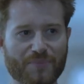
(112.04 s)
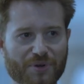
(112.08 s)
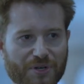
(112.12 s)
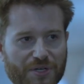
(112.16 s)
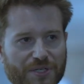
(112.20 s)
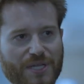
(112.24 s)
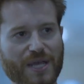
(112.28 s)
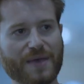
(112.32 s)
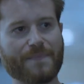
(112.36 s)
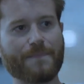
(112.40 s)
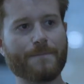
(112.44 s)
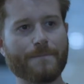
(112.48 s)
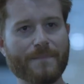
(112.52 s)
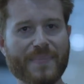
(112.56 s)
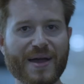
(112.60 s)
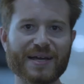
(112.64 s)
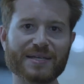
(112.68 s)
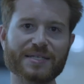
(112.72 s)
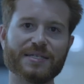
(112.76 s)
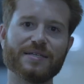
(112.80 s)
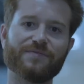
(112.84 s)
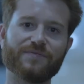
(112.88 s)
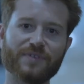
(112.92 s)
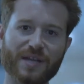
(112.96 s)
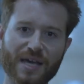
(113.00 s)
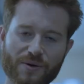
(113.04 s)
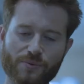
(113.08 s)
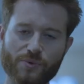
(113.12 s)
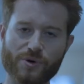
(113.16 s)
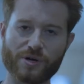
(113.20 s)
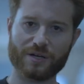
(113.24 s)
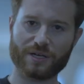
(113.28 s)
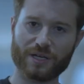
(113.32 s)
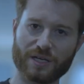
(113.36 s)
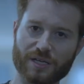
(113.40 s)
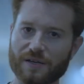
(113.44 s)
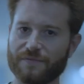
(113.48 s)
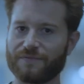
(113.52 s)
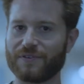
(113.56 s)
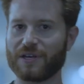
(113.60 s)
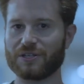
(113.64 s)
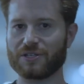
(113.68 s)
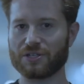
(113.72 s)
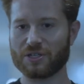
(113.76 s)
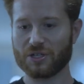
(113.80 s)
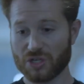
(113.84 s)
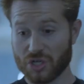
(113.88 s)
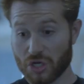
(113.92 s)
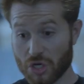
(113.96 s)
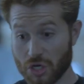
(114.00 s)
but as a massive networking
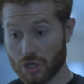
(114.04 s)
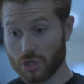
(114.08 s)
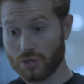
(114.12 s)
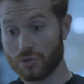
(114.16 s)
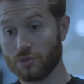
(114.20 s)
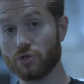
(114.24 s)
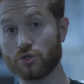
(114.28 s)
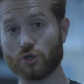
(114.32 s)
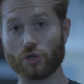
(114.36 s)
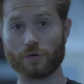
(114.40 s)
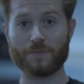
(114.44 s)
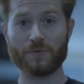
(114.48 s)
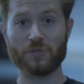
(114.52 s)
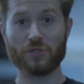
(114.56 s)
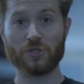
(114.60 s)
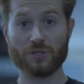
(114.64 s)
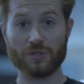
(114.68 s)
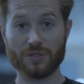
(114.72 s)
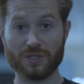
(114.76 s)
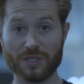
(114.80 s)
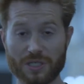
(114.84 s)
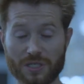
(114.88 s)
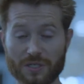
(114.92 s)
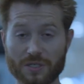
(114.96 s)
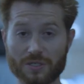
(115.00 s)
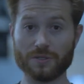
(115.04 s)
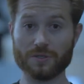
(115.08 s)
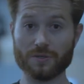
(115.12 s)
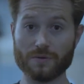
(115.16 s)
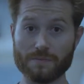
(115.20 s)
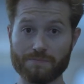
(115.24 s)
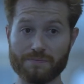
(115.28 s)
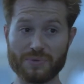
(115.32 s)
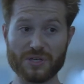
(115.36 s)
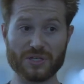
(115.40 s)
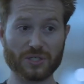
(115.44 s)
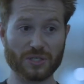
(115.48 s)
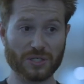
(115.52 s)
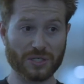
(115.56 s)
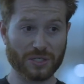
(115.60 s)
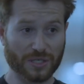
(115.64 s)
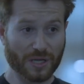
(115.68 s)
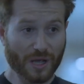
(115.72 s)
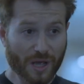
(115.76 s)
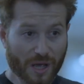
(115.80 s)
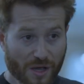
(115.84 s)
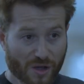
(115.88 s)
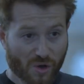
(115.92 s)
event and a huge opportunity to do business